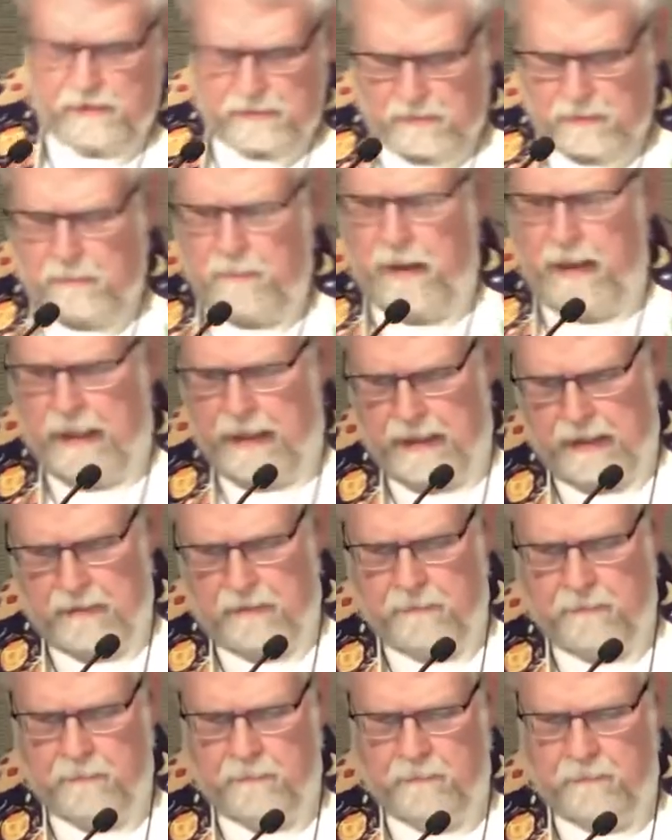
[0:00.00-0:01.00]
is a
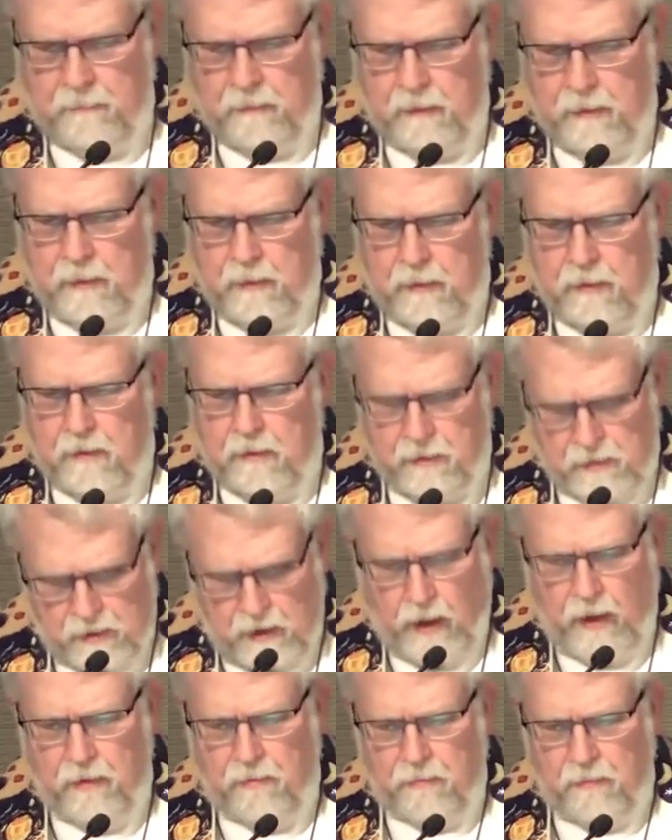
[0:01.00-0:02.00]
man. The
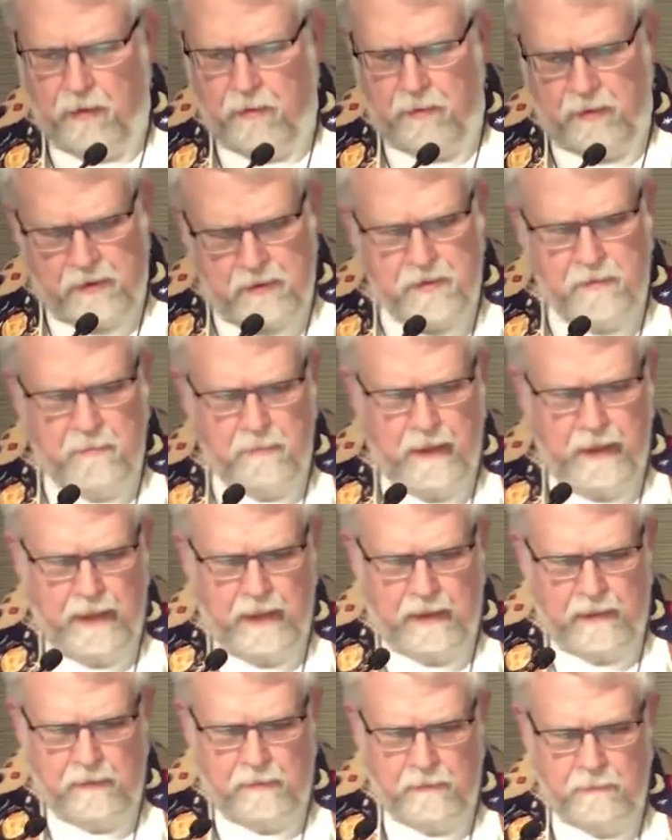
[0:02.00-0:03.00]
star thrower is a
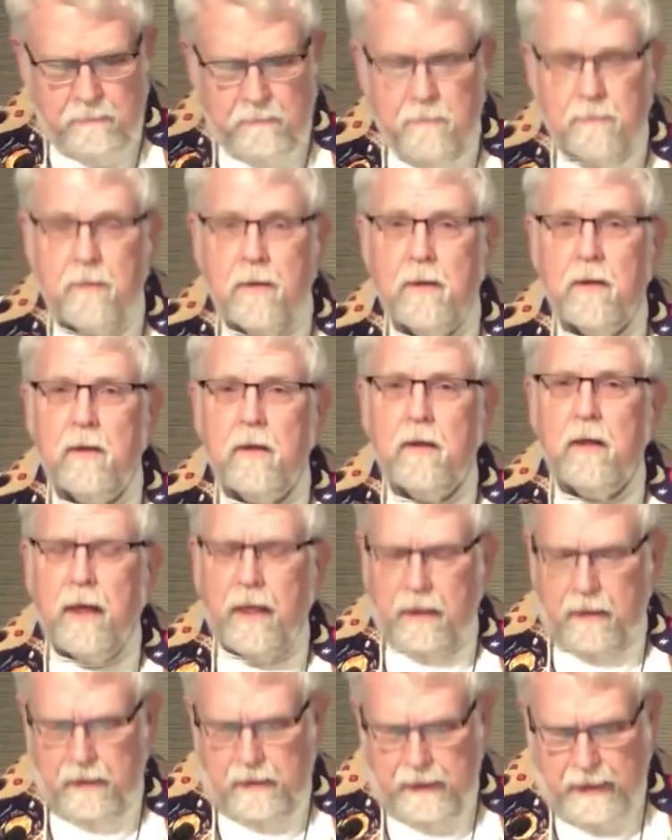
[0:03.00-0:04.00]
man,
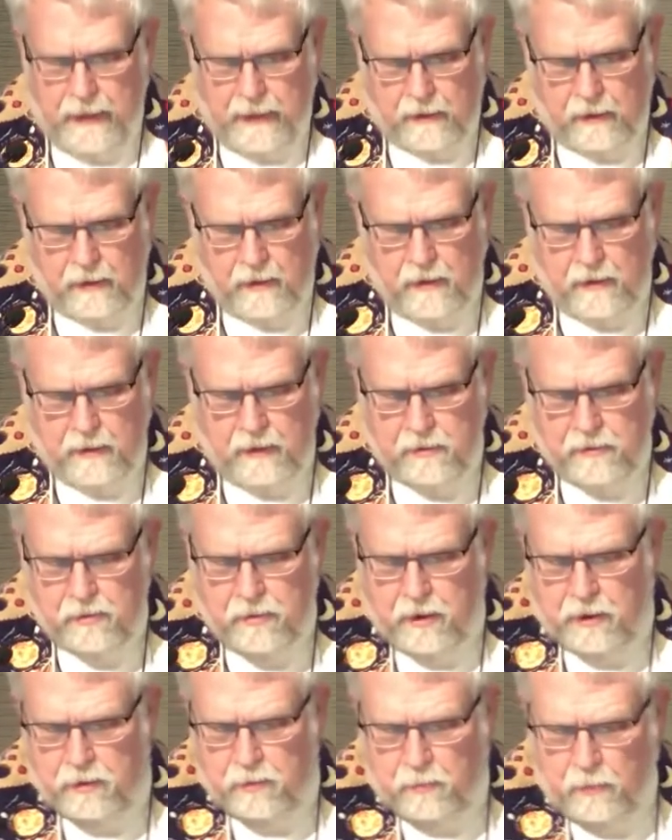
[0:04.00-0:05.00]
and death is just